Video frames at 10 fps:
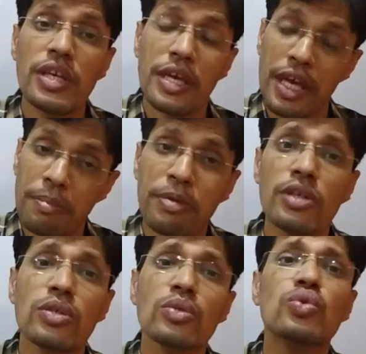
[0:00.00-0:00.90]
able
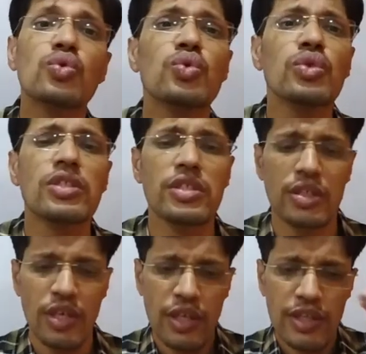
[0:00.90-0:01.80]
to choose
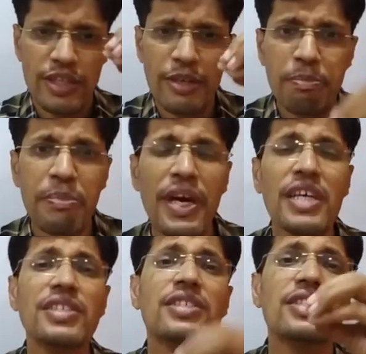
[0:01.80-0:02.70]
the
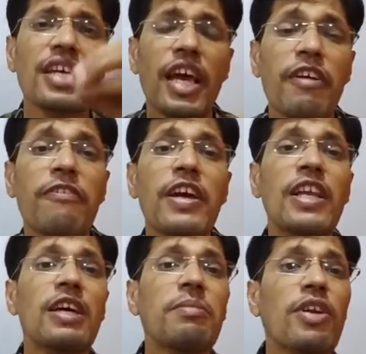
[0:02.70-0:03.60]
best
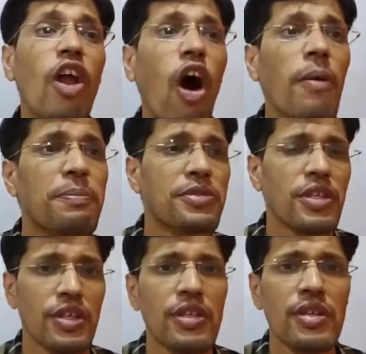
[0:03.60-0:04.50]
available
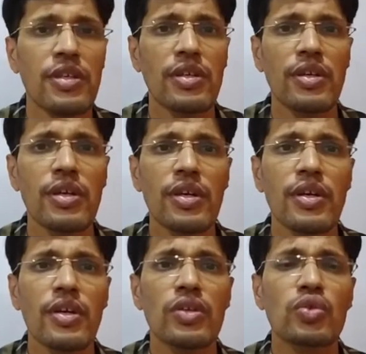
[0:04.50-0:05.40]
option,
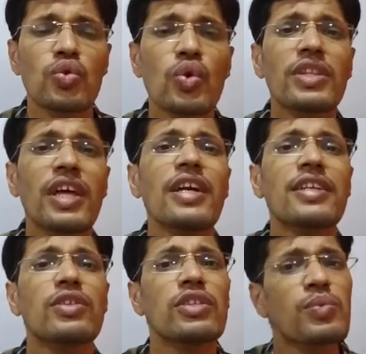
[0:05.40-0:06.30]
so that
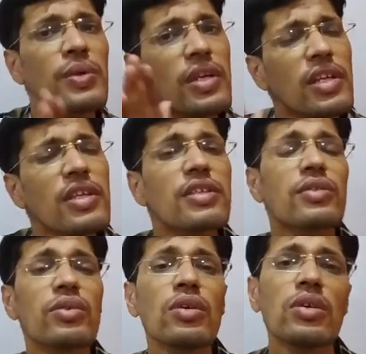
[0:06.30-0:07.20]
this will lead
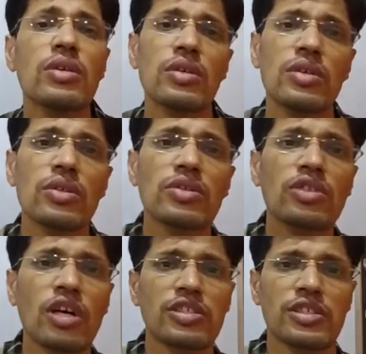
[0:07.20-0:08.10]
to
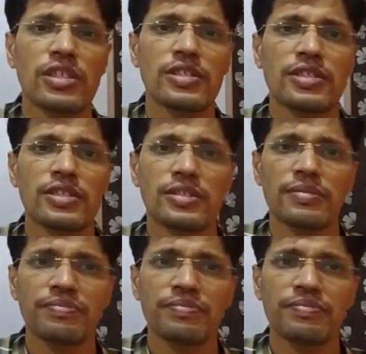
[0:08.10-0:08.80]
success.